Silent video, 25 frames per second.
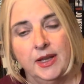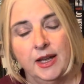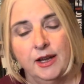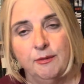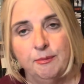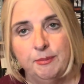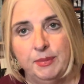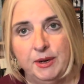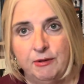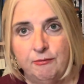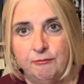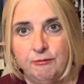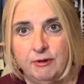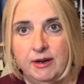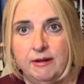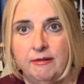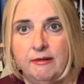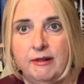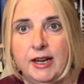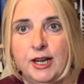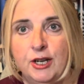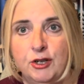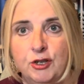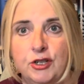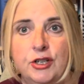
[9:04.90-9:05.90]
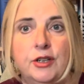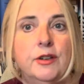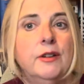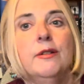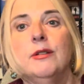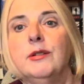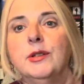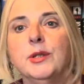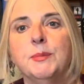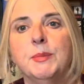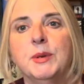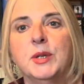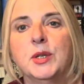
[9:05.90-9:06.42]
have been real
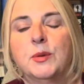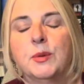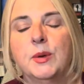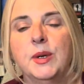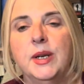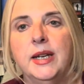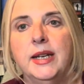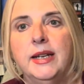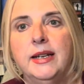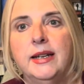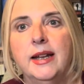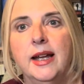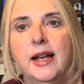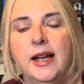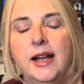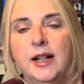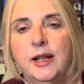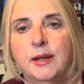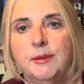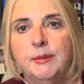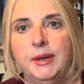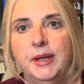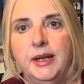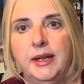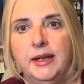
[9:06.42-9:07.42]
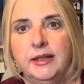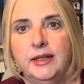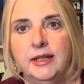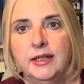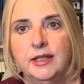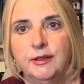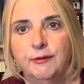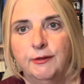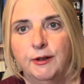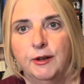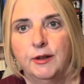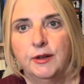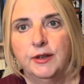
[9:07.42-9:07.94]
issues between Helma and his
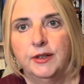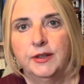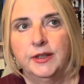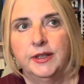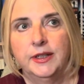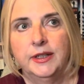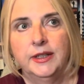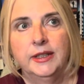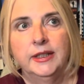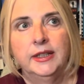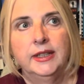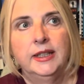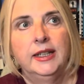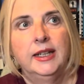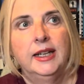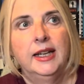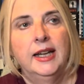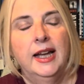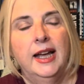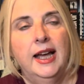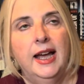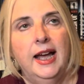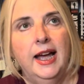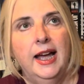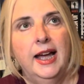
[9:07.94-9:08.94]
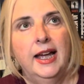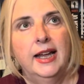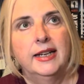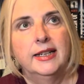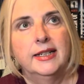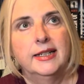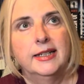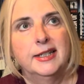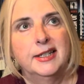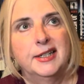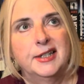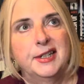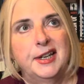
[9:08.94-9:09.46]
father.
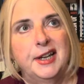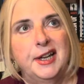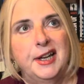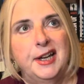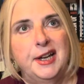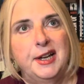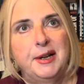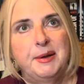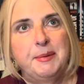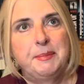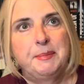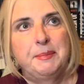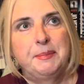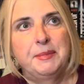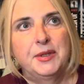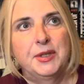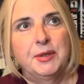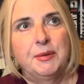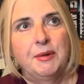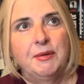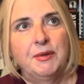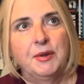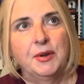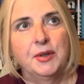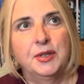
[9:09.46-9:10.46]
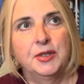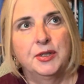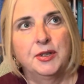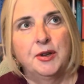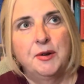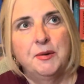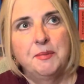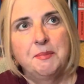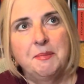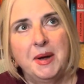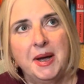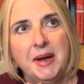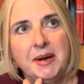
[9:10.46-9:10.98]
And so we've got this
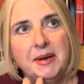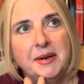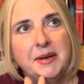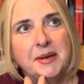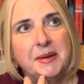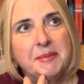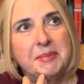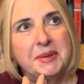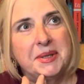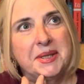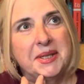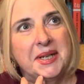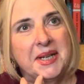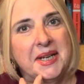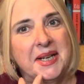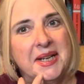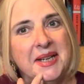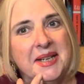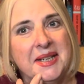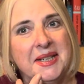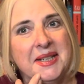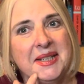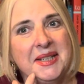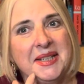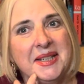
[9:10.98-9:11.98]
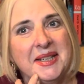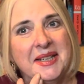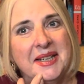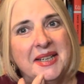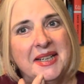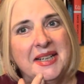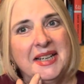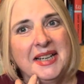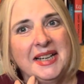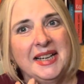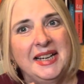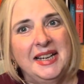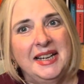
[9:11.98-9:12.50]
old man upstairs
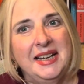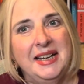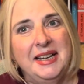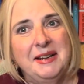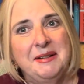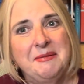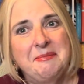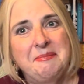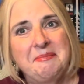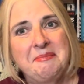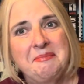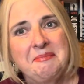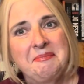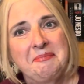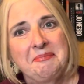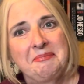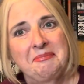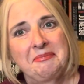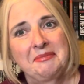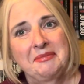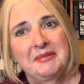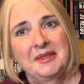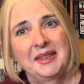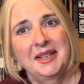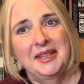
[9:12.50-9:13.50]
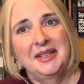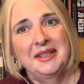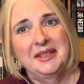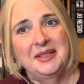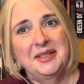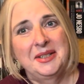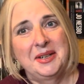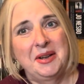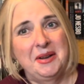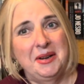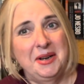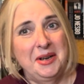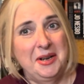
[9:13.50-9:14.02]

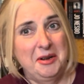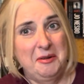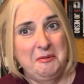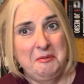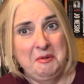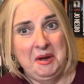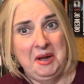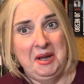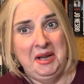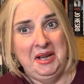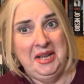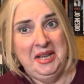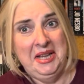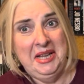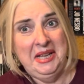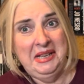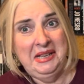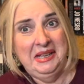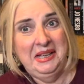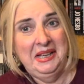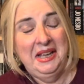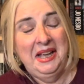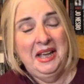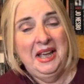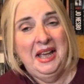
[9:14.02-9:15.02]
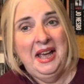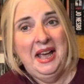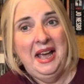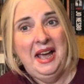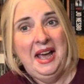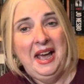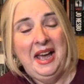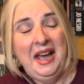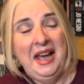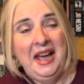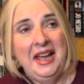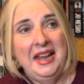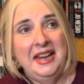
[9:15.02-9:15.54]
dying away.
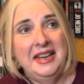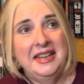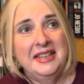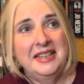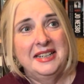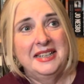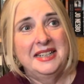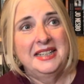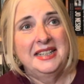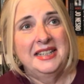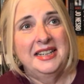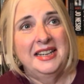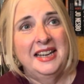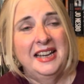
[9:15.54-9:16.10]
And